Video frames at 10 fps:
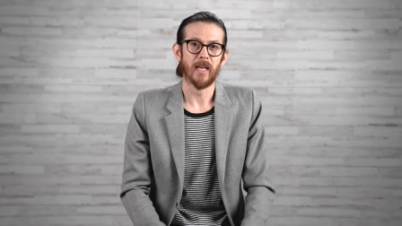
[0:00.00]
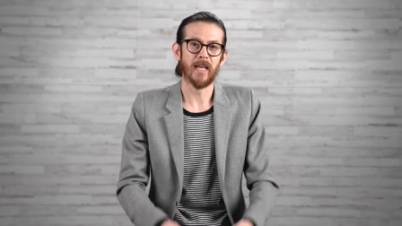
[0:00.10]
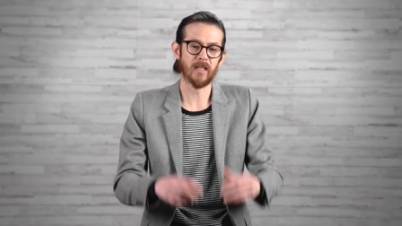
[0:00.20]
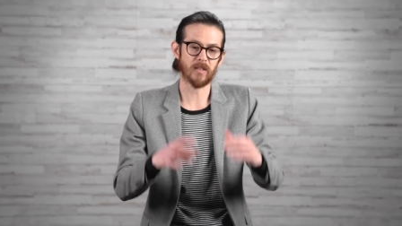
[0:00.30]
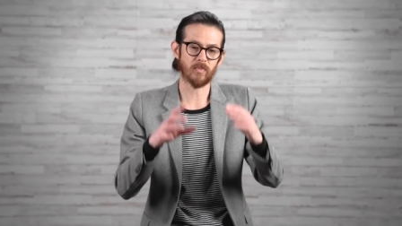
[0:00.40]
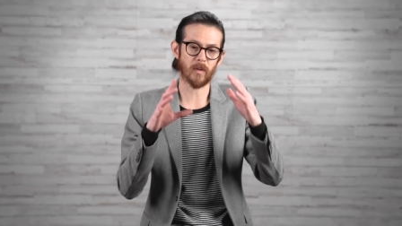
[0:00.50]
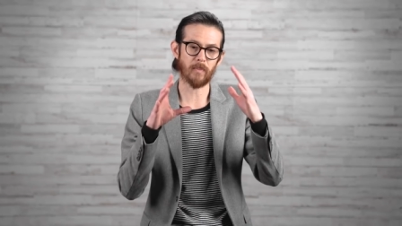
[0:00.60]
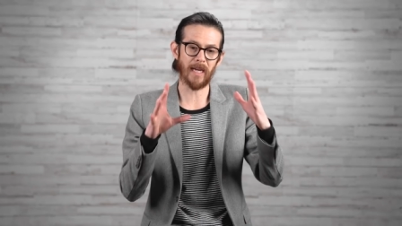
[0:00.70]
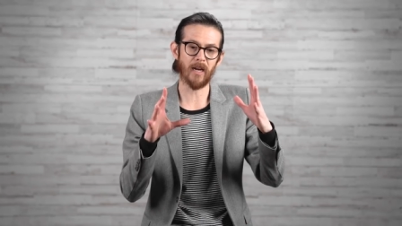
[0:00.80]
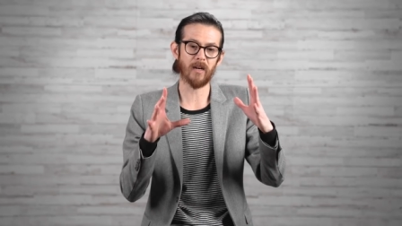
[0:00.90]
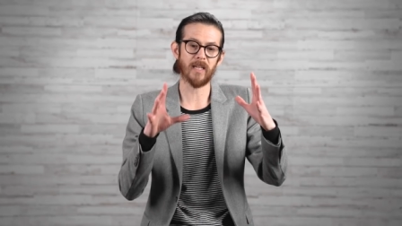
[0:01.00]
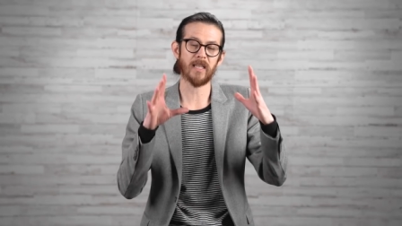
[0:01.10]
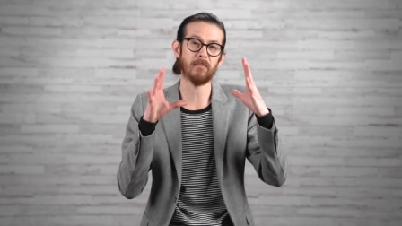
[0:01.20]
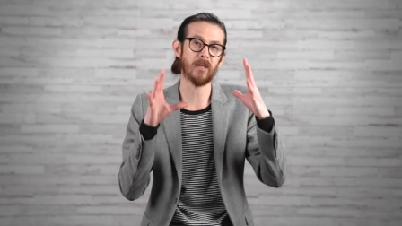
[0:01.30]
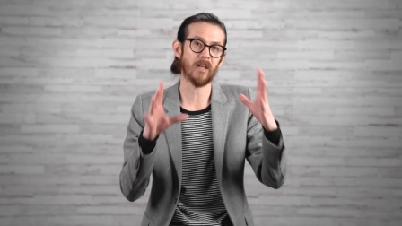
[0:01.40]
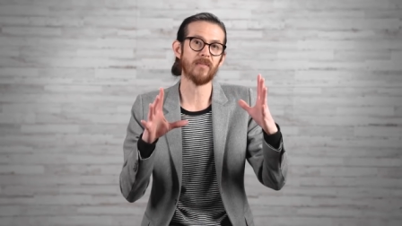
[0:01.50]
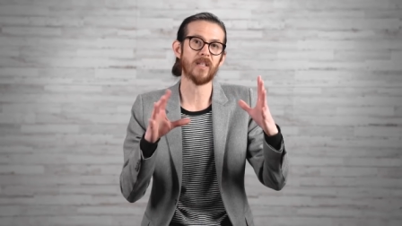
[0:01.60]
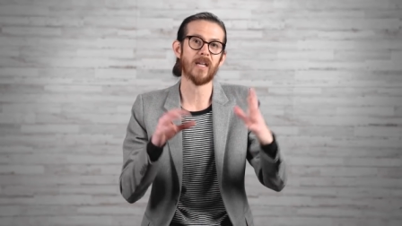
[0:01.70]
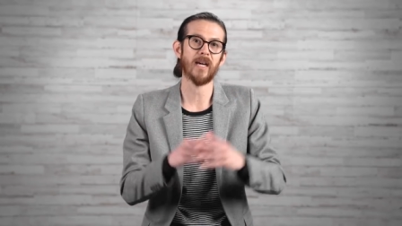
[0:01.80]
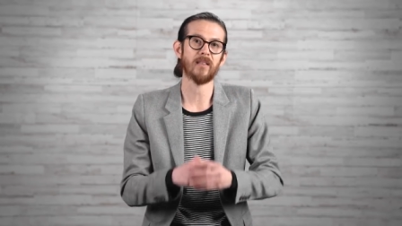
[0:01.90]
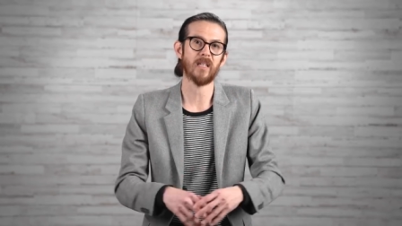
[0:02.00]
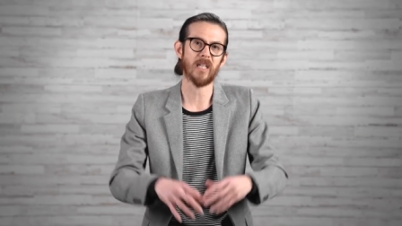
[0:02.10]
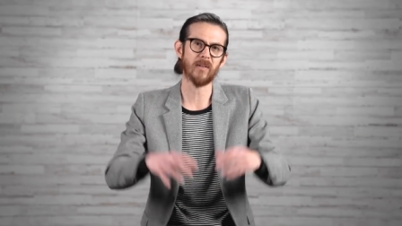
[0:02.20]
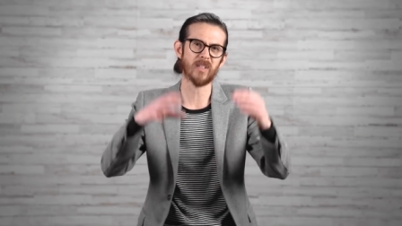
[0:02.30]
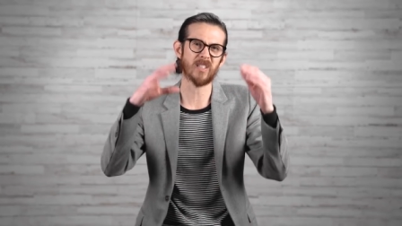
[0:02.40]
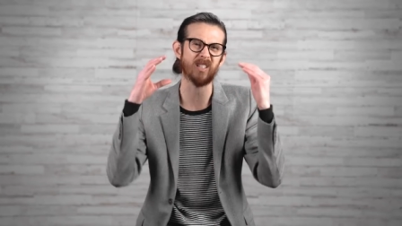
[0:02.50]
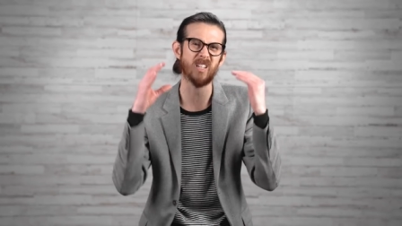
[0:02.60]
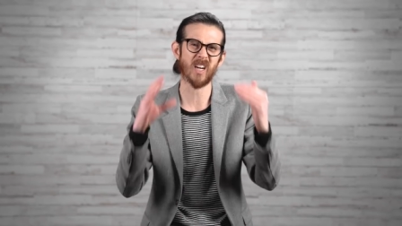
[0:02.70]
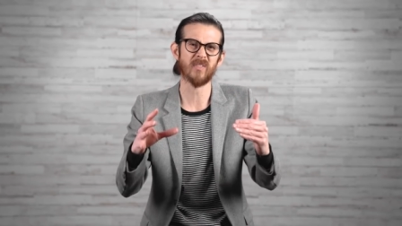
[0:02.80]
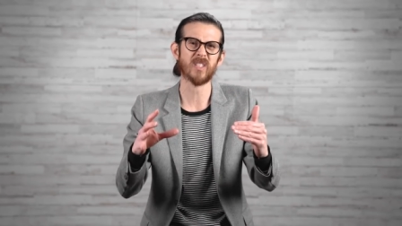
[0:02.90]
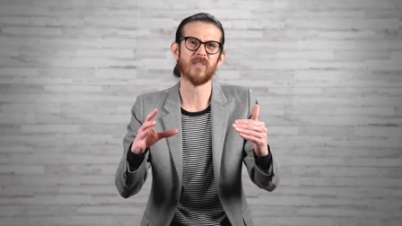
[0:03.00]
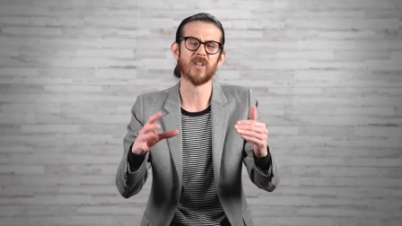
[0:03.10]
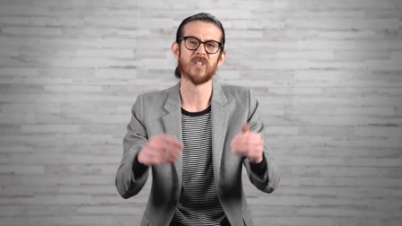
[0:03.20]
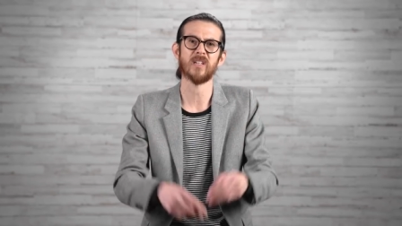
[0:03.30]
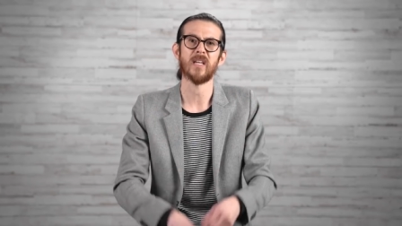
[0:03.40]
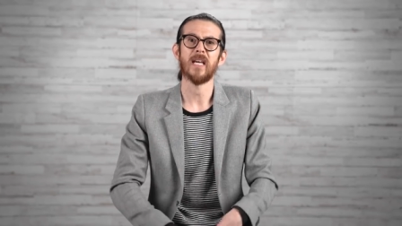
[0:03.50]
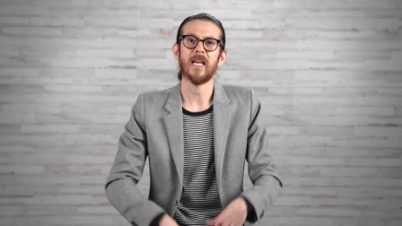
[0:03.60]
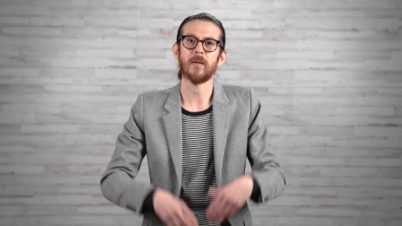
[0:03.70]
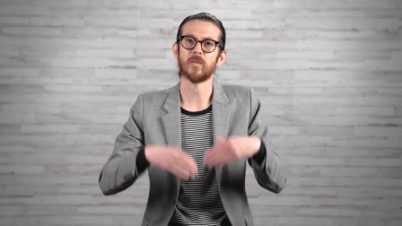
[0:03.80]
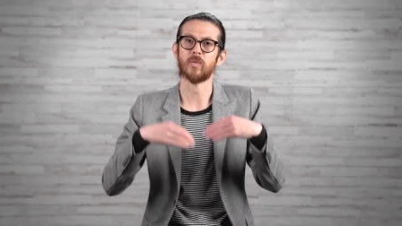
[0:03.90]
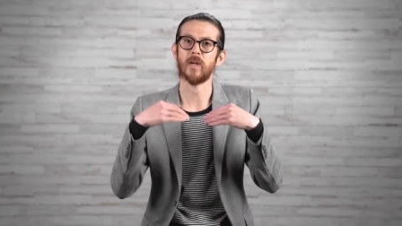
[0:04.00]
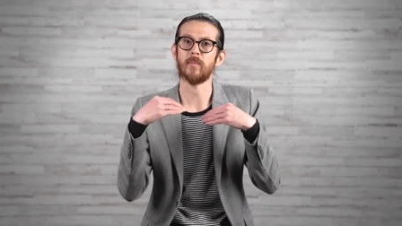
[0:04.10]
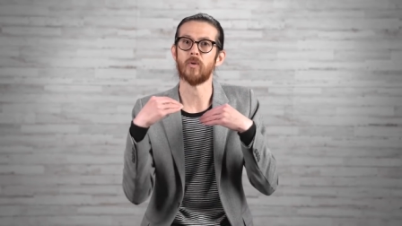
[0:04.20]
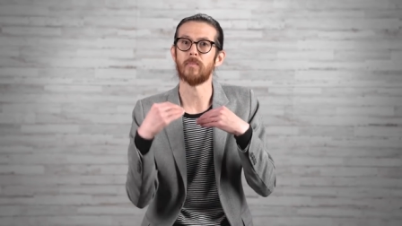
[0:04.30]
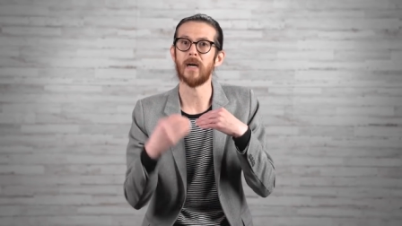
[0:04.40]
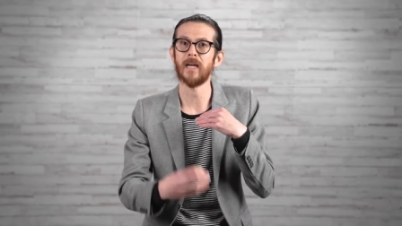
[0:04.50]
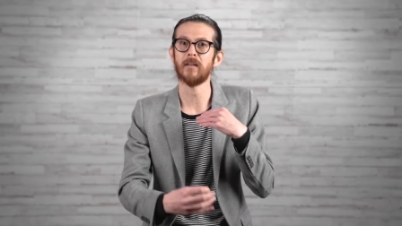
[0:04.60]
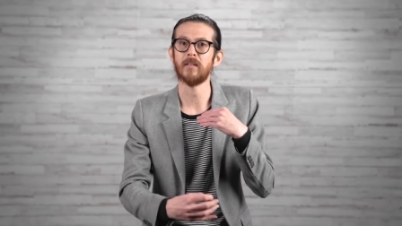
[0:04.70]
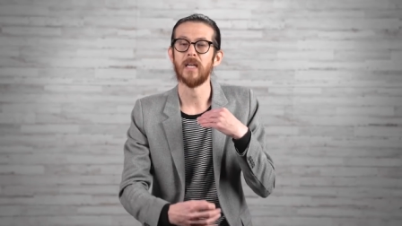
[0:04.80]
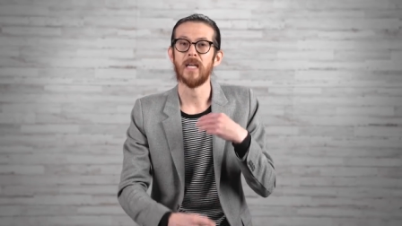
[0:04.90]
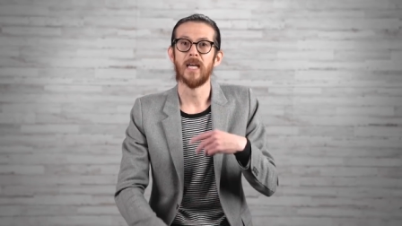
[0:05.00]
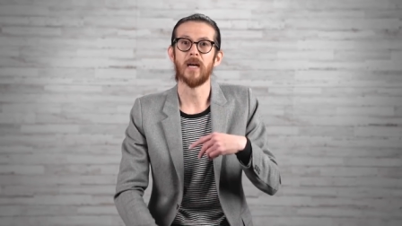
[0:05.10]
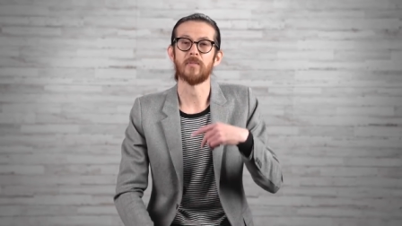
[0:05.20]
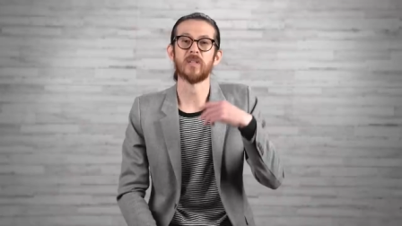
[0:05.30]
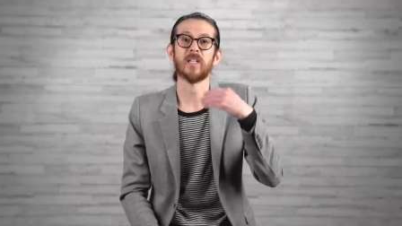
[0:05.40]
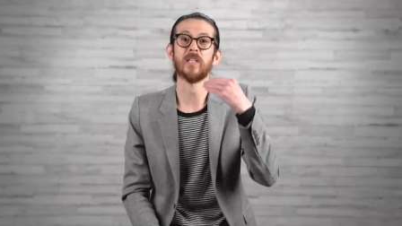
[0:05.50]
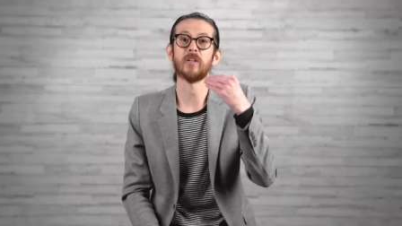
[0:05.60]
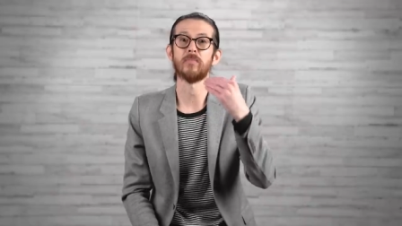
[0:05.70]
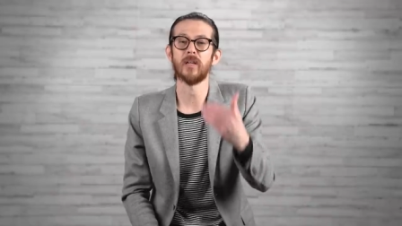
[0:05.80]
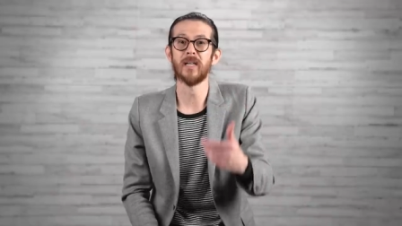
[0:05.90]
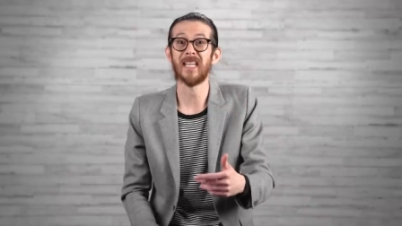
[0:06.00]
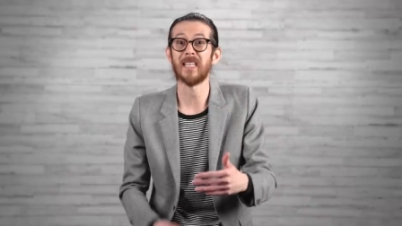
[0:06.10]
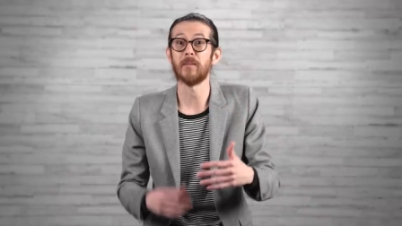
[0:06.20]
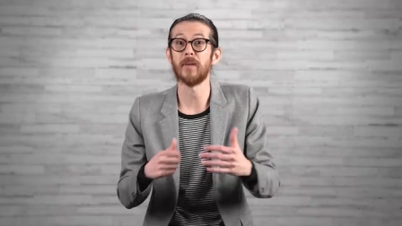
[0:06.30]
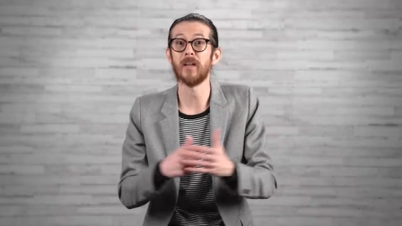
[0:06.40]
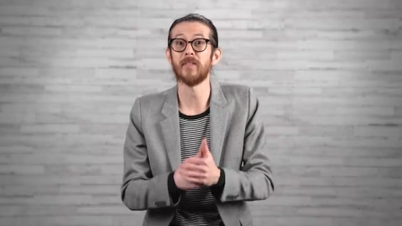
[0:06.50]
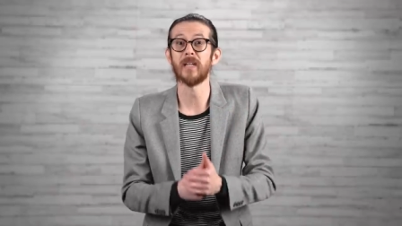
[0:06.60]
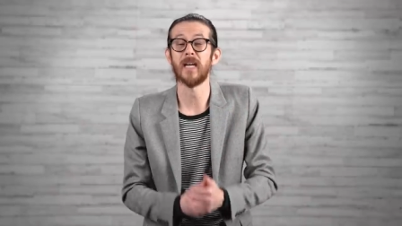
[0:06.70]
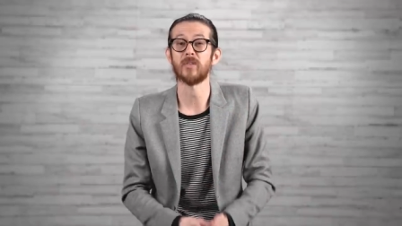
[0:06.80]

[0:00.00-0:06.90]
It is repaired in the middle of the night. The liver does a ton of its function, helps create more bile, helps clean your blood in the middle of the night.